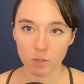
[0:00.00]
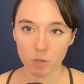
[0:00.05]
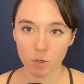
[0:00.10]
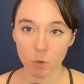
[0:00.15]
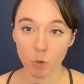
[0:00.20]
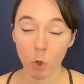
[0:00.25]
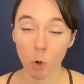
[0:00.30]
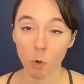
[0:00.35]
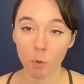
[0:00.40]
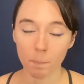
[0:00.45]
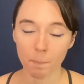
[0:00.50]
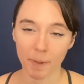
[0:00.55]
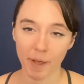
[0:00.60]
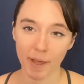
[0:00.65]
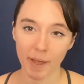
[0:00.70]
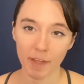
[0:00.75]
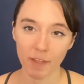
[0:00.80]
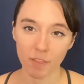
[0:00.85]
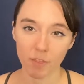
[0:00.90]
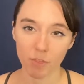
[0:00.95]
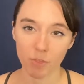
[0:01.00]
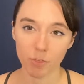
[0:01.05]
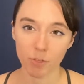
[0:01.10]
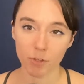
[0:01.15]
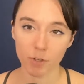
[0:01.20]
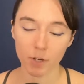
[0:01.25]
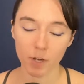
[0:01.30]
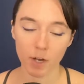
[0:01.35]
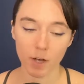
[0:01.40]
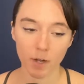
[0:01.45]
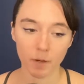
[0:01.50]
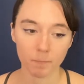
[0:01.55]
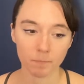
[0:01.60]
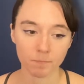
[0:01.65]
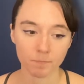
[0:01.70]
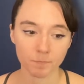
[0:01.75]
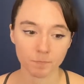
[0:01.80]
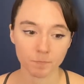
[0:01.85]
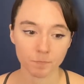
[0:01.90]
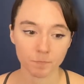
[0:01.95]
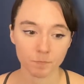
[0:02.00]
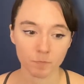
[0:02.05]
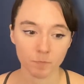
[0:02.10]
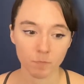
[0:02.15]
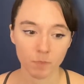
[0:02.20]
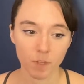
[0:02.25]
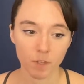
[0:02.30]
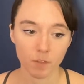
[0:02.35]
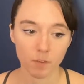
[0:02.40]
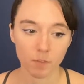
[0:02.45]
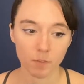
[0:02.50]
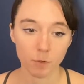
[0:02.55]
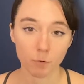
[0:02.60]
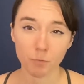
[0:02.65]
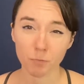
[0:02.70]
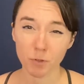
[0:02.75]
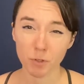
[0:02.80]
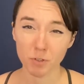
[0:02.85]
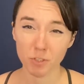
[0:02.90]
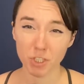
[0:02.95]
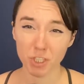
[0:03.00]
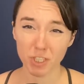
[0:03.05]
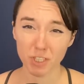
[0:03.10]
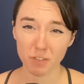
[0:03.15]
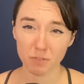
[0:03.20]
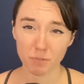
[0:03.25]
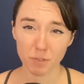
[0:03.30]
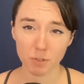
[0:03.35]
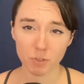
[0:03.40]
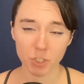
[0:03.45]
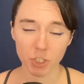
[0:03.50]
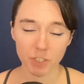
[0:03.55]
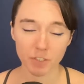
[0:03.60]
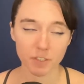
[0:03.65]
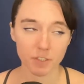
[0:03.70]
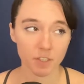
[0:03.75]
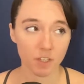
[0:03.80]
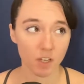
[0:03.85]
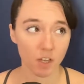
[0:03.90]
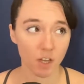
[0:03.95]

known by the Fugees,